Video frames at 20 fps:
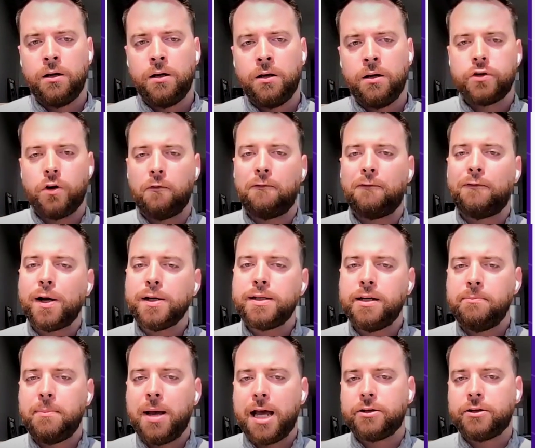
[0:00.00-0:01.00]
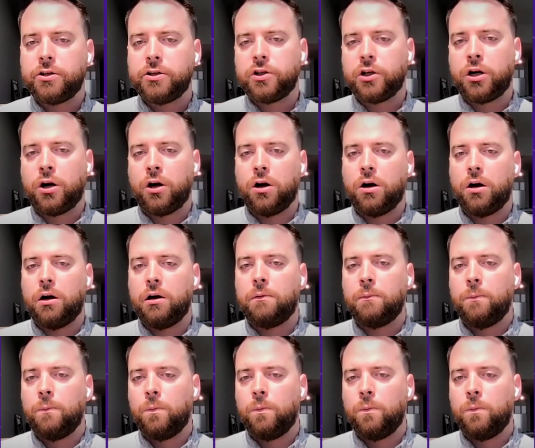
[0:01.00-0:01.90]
So fuzzy matches occur